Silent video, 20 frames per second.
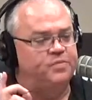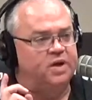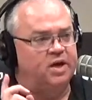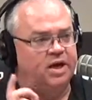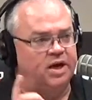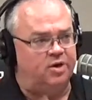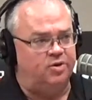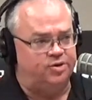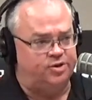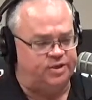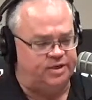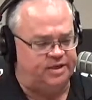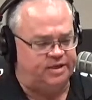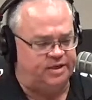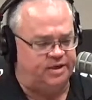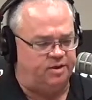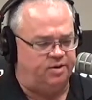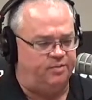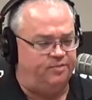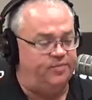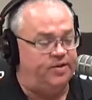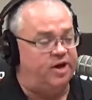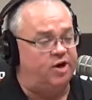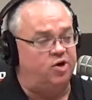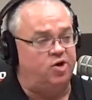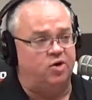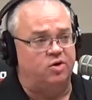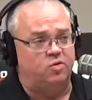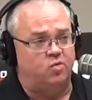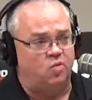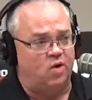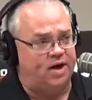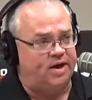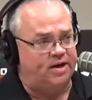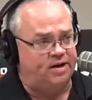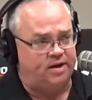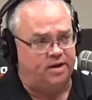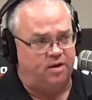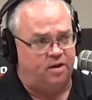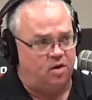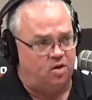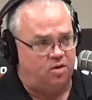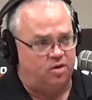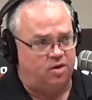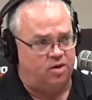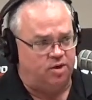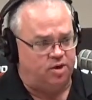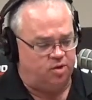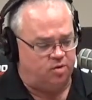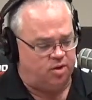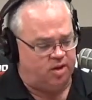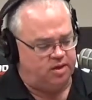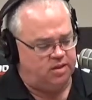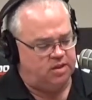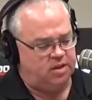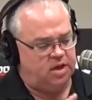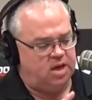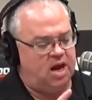Here's the deal. They couldn't wait any longer to do it,